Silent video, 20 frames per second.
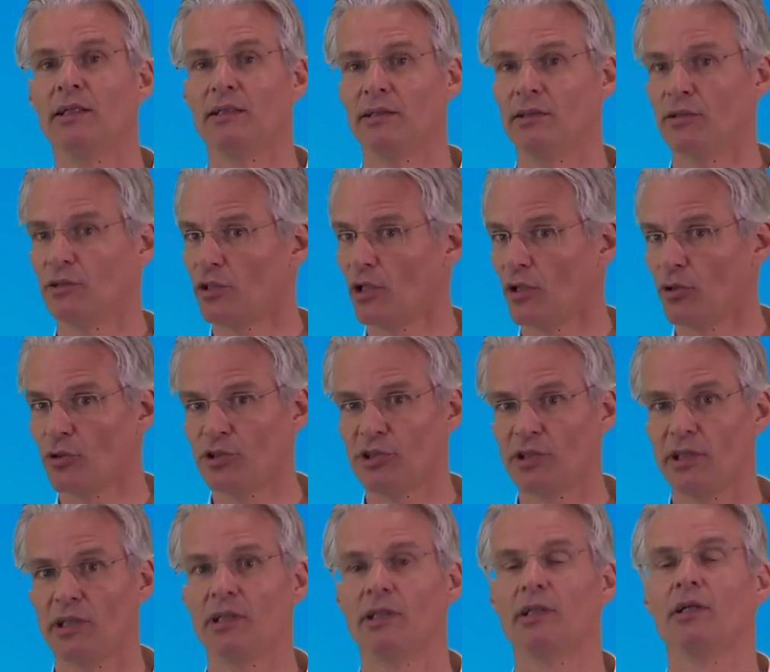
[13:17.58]

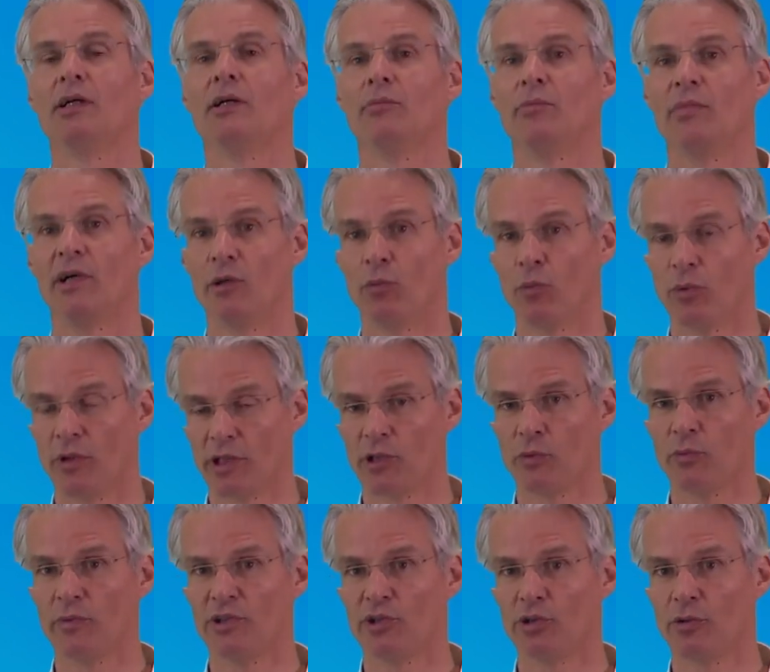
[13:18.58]
coaching, by working
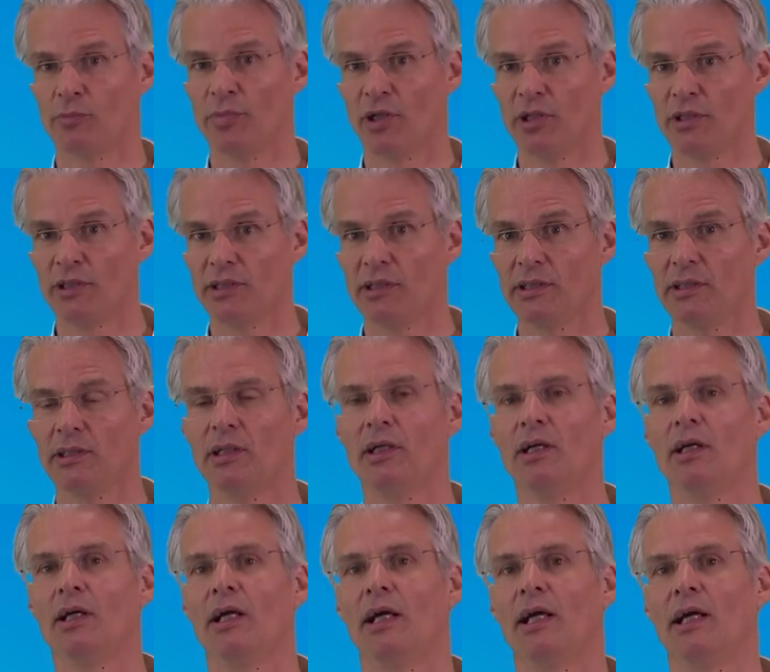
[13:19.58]
with your body,
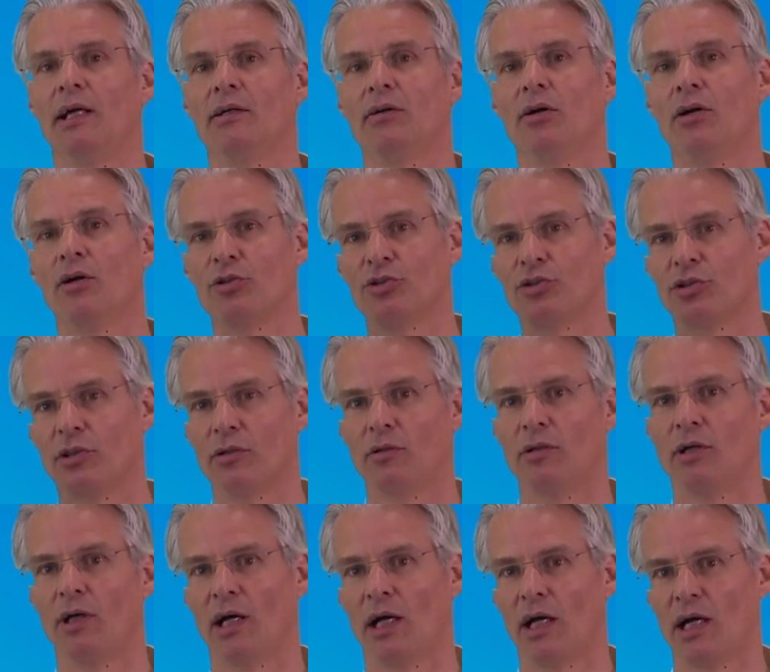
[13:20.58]
and also
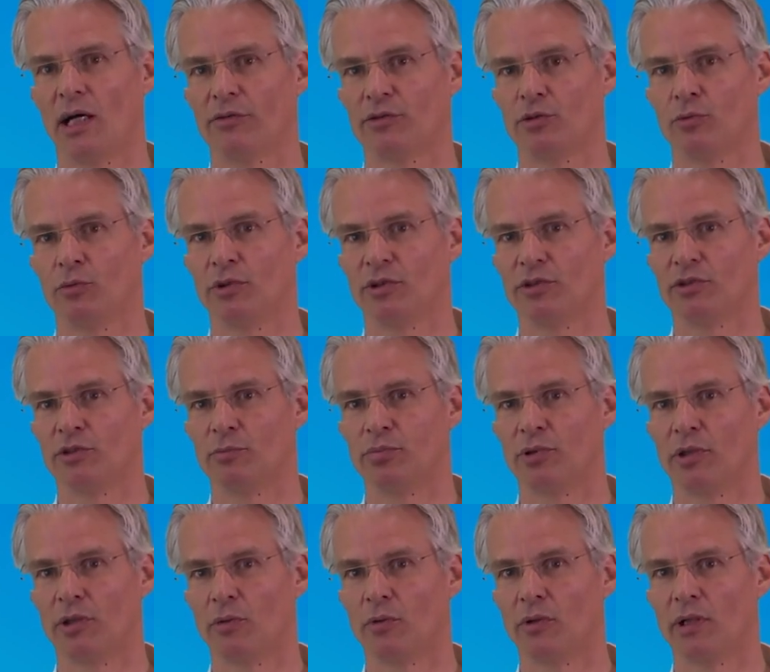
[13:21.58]
afterwards the
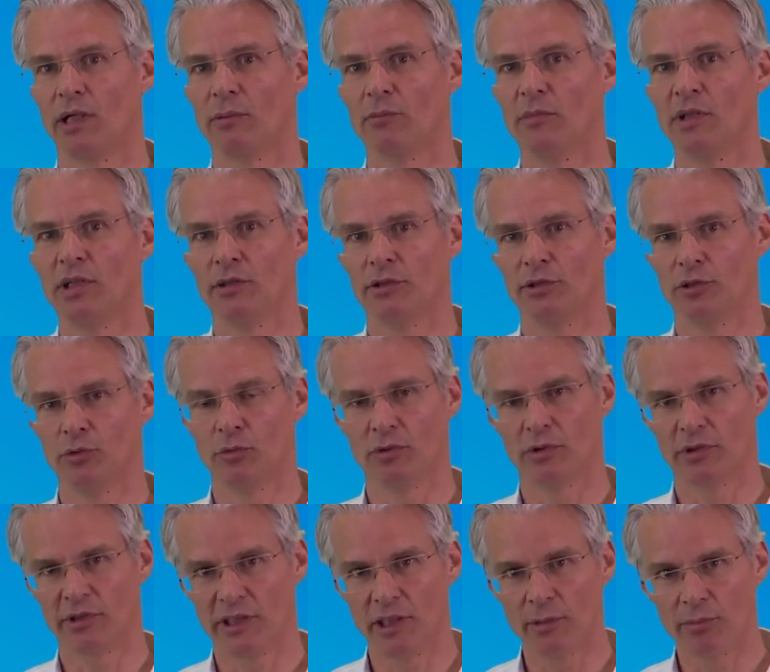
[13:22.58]
program you will
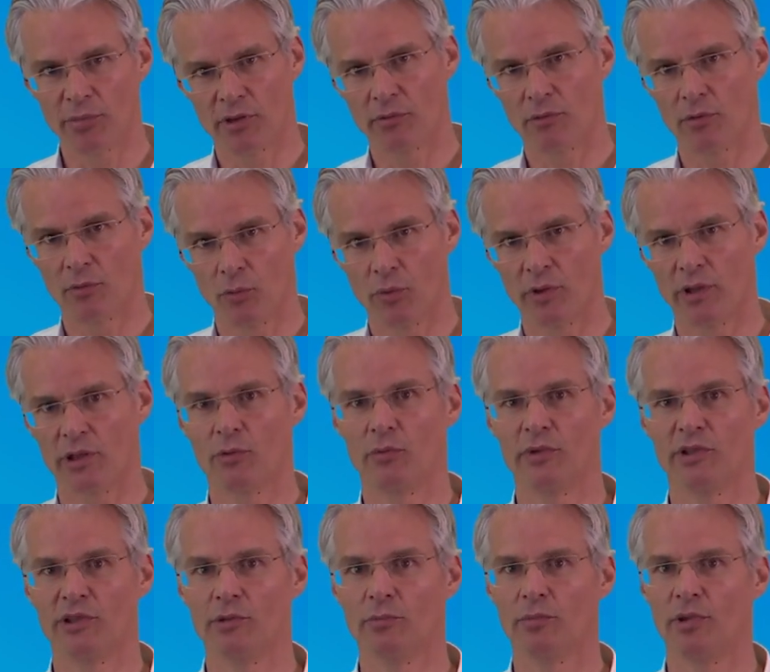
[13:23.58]
keep on working
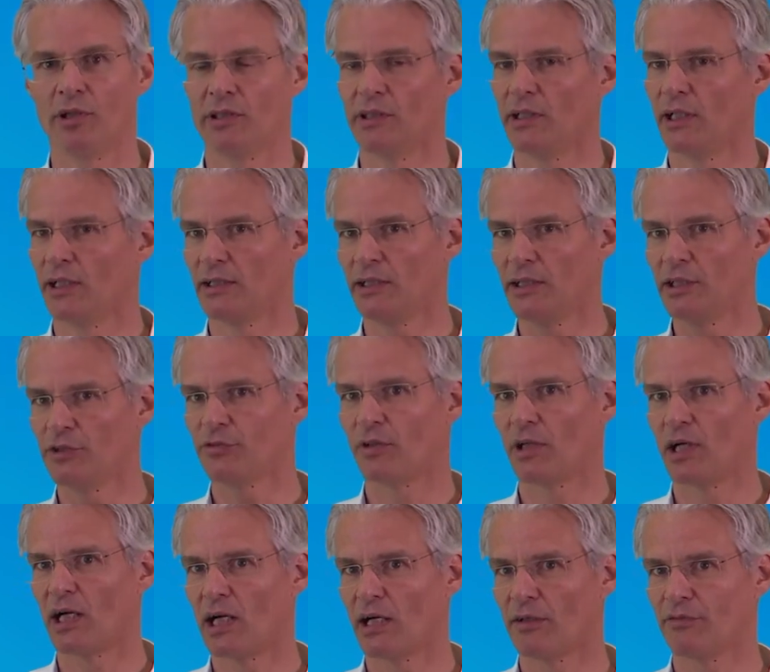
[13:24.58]
with your body at least for
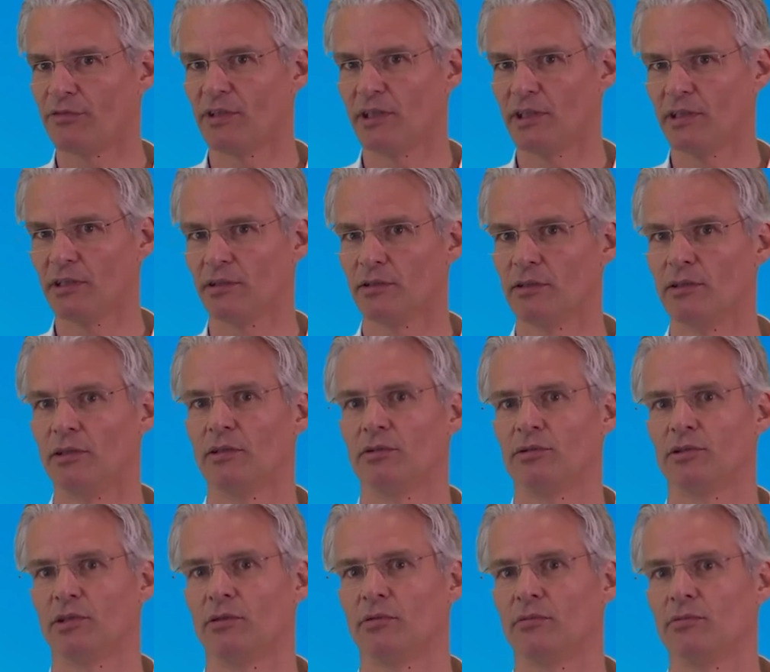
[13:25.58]
half a year.
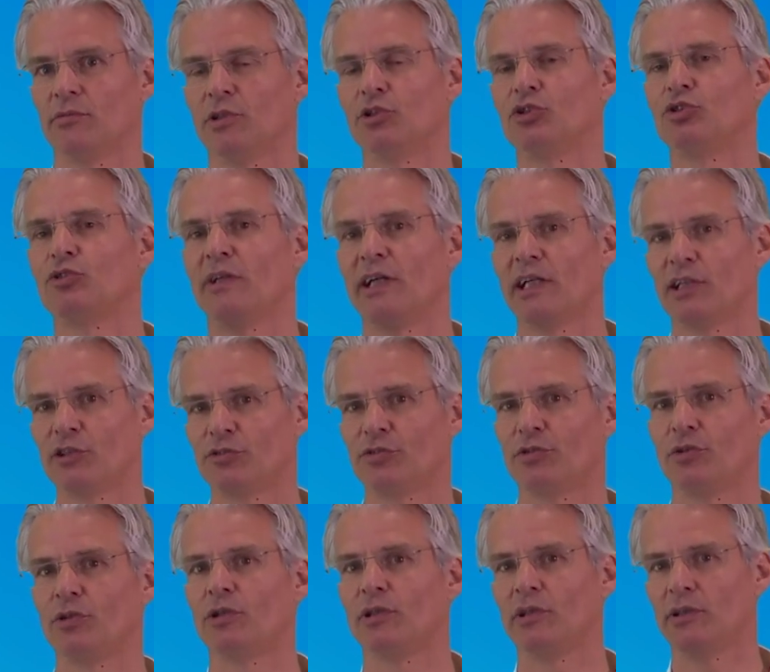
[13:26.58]
So the
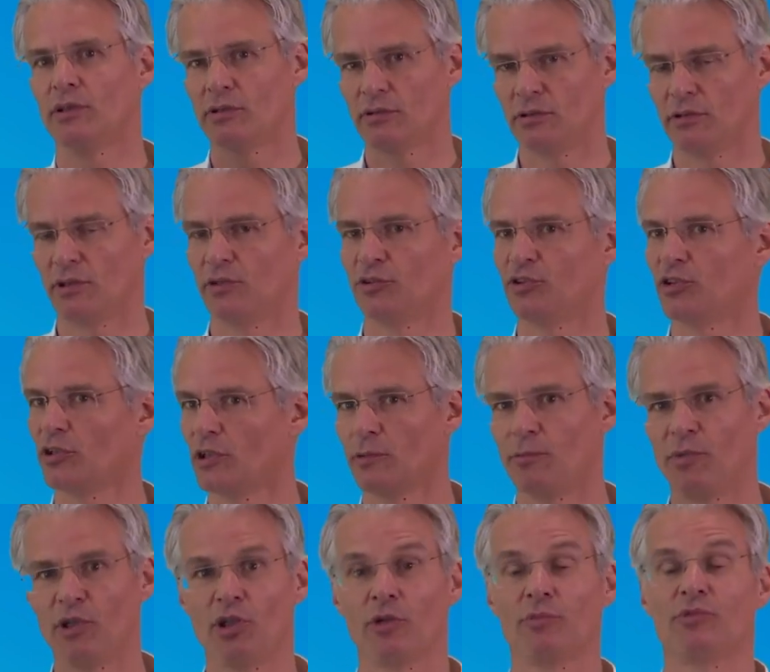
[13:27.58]
transfer until it
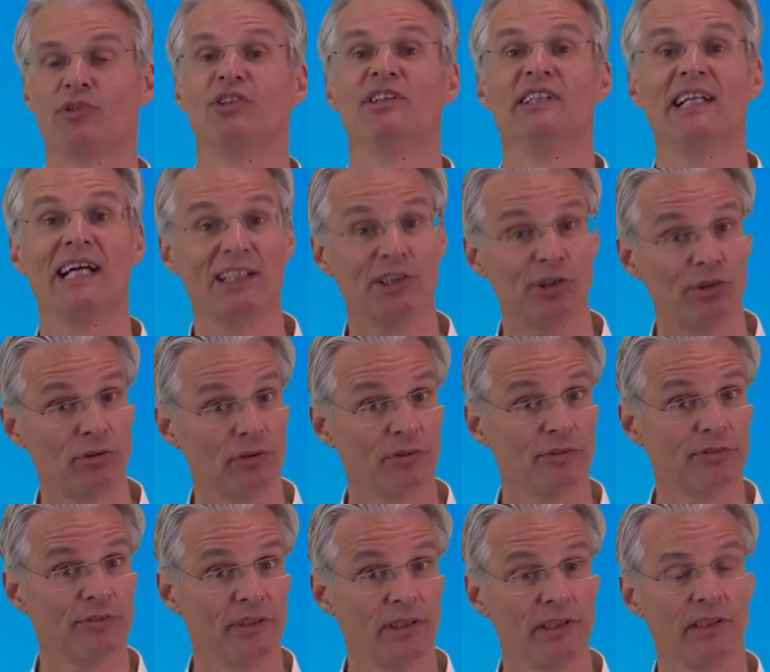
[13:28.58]
becomes a natural
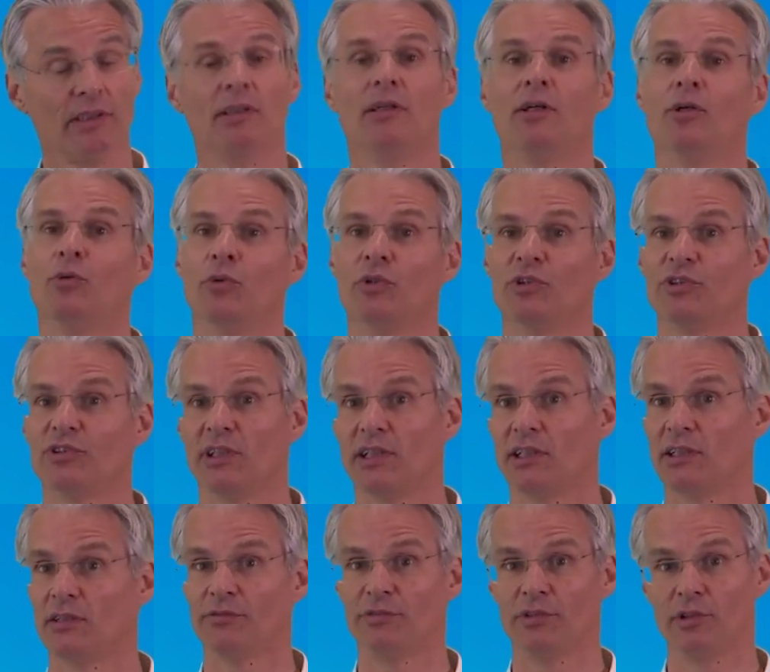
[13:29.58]
thing will take
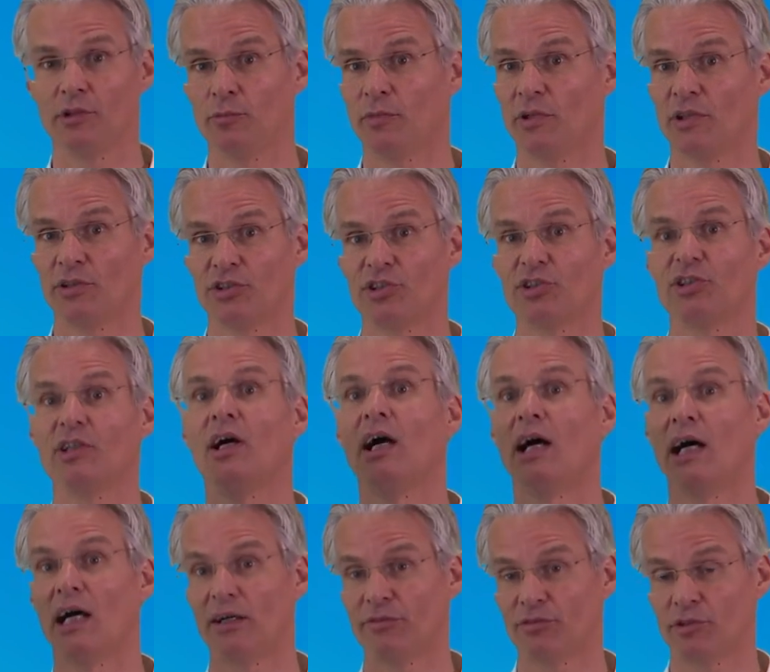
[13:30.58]
a few months
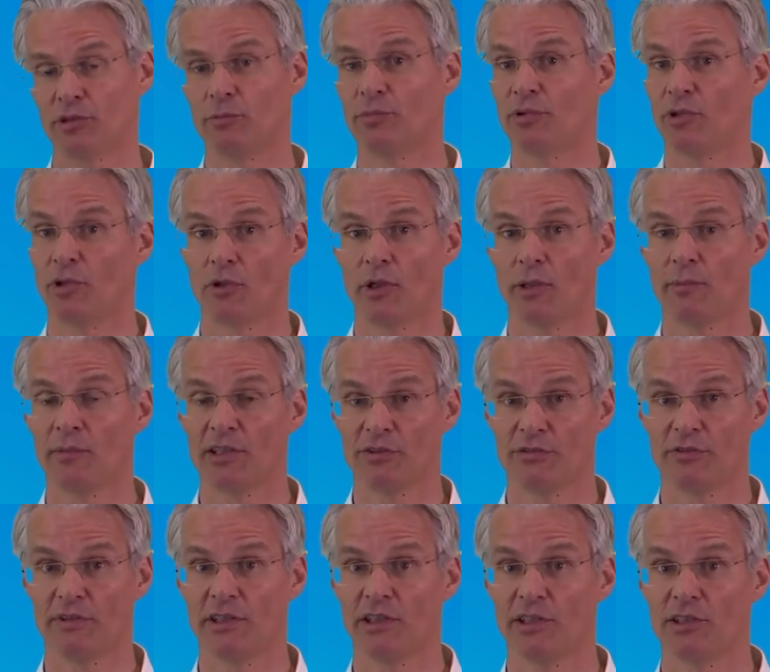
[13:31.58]
after the program is
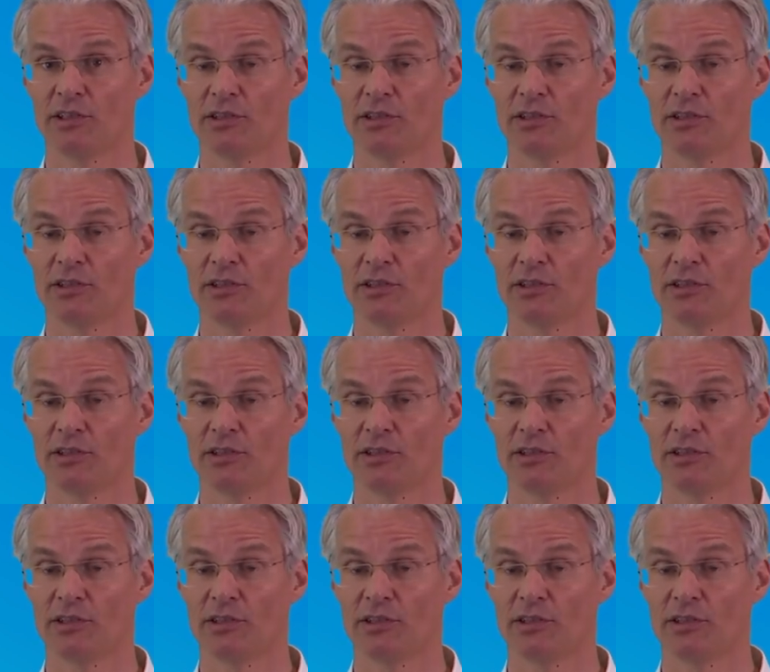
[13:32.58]
finished.